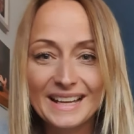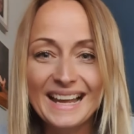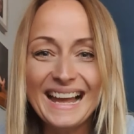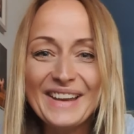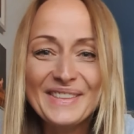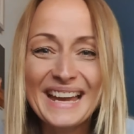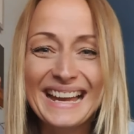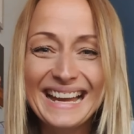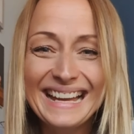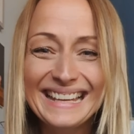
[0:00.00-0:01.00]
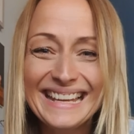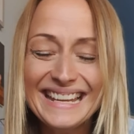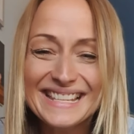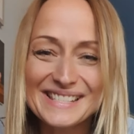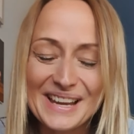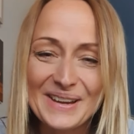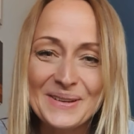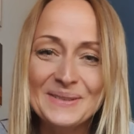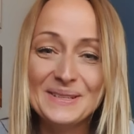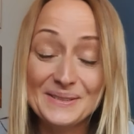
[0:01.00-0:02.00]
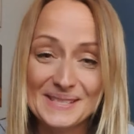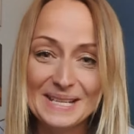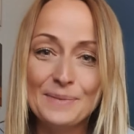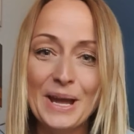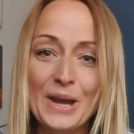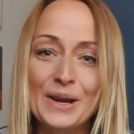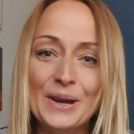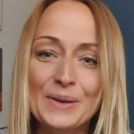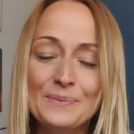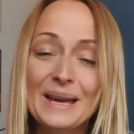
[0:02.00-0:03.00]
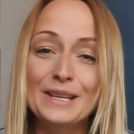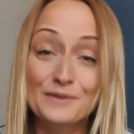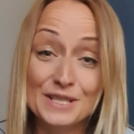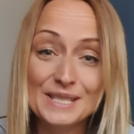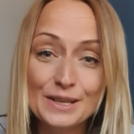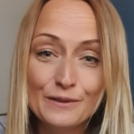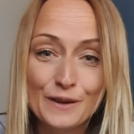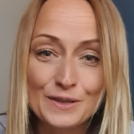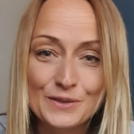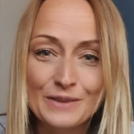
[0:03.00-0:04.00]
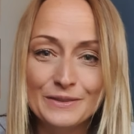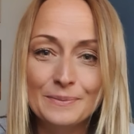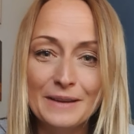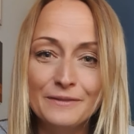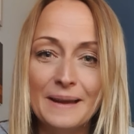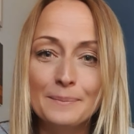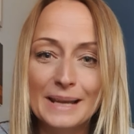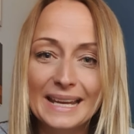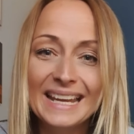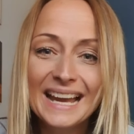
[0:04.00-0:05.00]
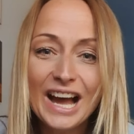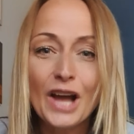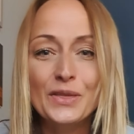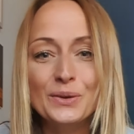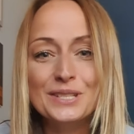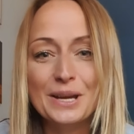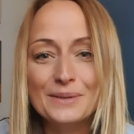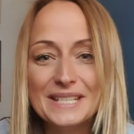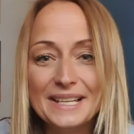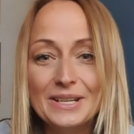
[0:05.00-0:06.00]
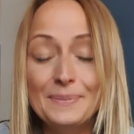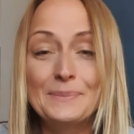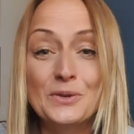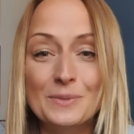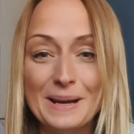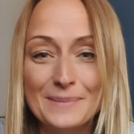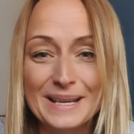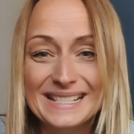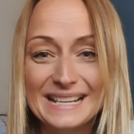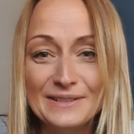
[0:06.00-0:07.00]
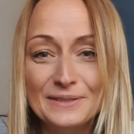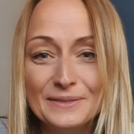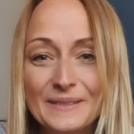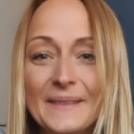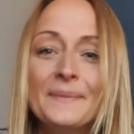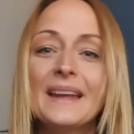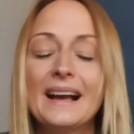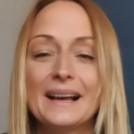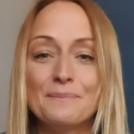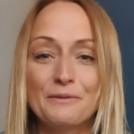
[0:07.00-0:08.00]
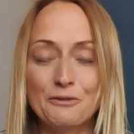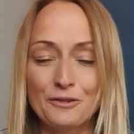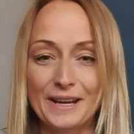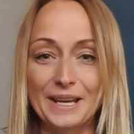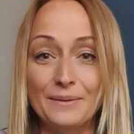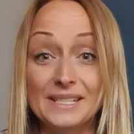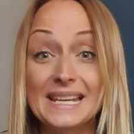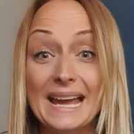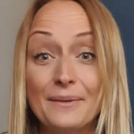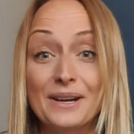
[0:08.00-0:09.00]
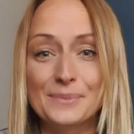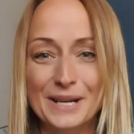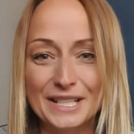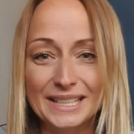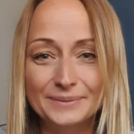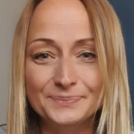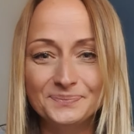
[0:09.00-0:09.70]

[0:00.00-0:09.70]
Hello there. So you've seen my home and you've just seen a photograph of my family. I thought I would tell you a bit more about myself before I go into how I work.